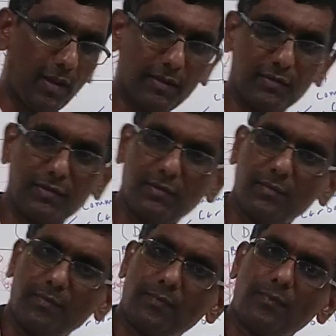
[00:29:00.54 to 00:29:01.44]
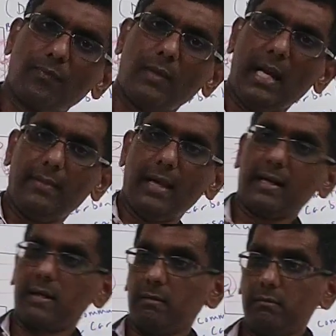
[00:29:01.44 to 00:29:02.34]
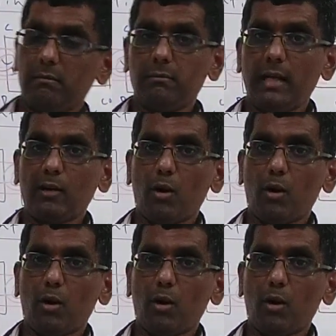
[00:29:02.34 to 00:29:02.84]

like this, and that